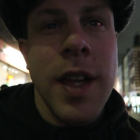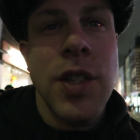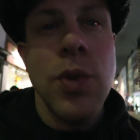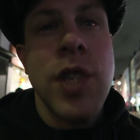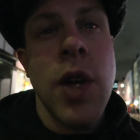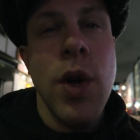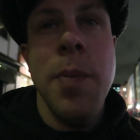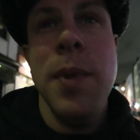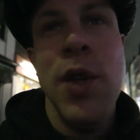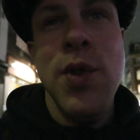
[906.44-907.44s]
It's also
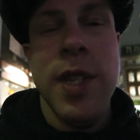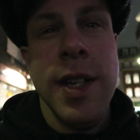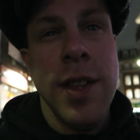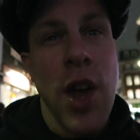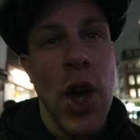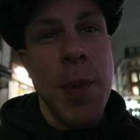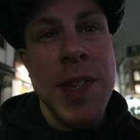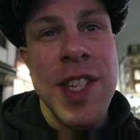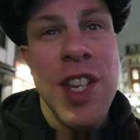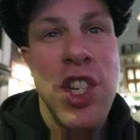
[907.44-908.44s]
amusing that
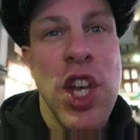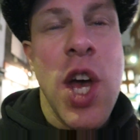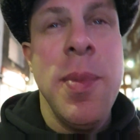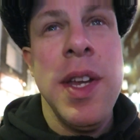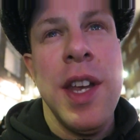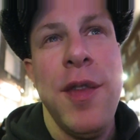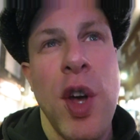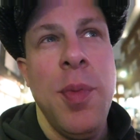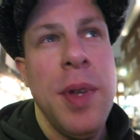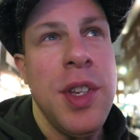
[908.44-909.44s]
Herman's German have
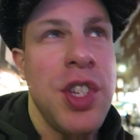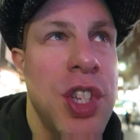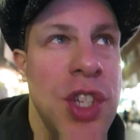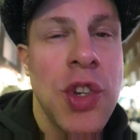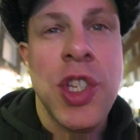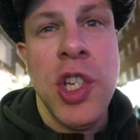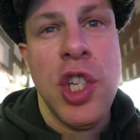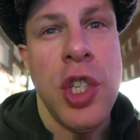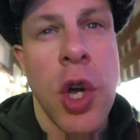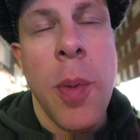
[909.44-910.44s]
opened a sausage
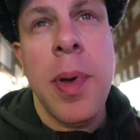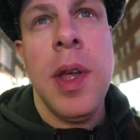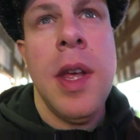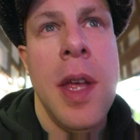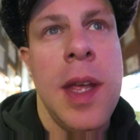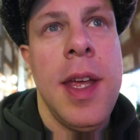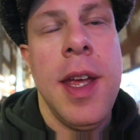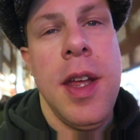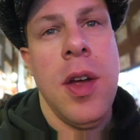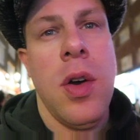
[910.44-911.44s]
shop
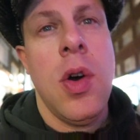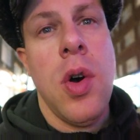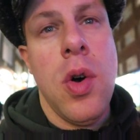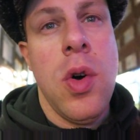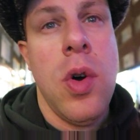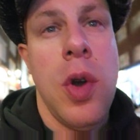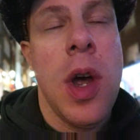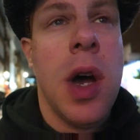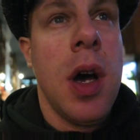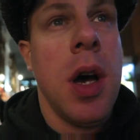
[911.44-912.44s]
here on
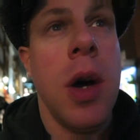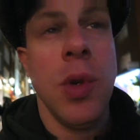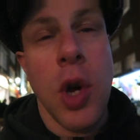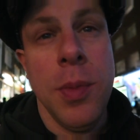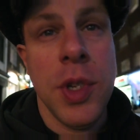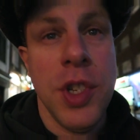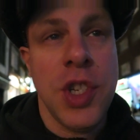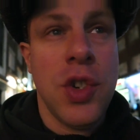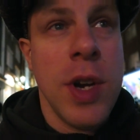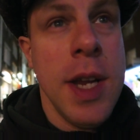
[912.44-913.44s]
Old Compton
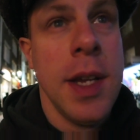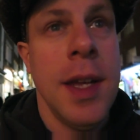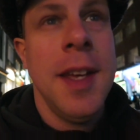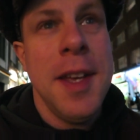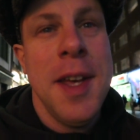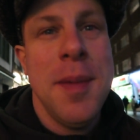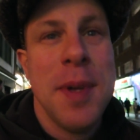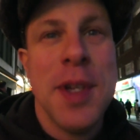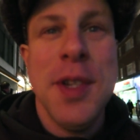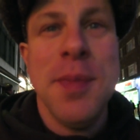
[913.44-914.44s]
Street
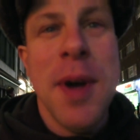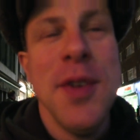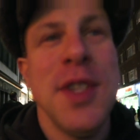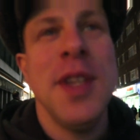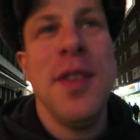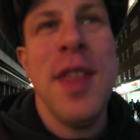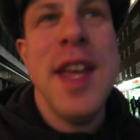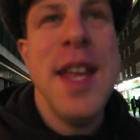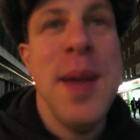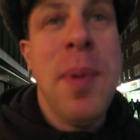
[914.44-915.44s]
because most of
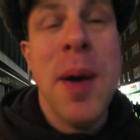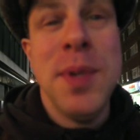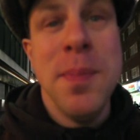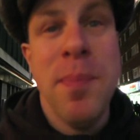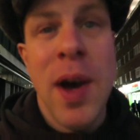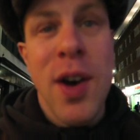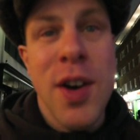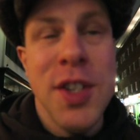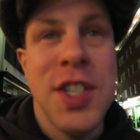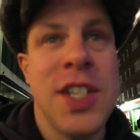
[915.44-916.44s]
the pubs and
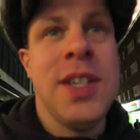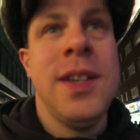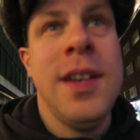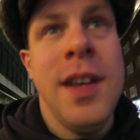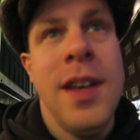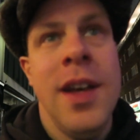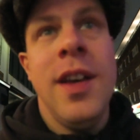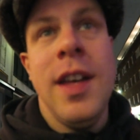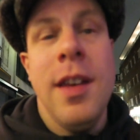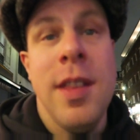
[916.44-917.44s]
bars,
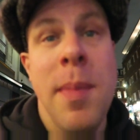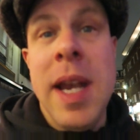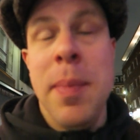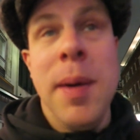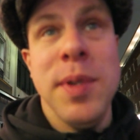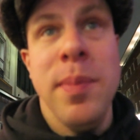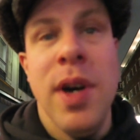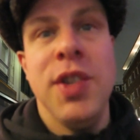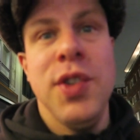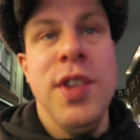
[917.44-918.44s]
the many pubs and
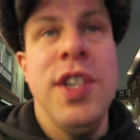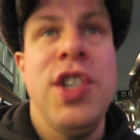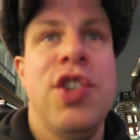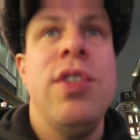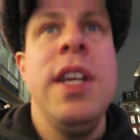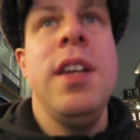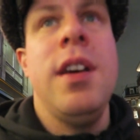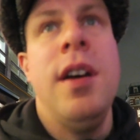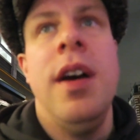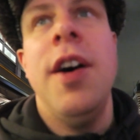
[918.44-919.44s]
bars on this street
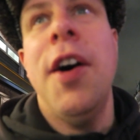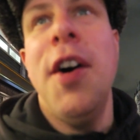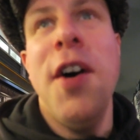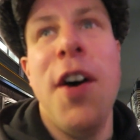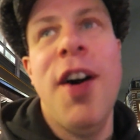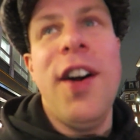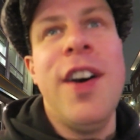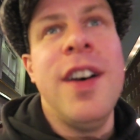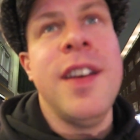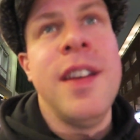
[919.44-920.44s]
are,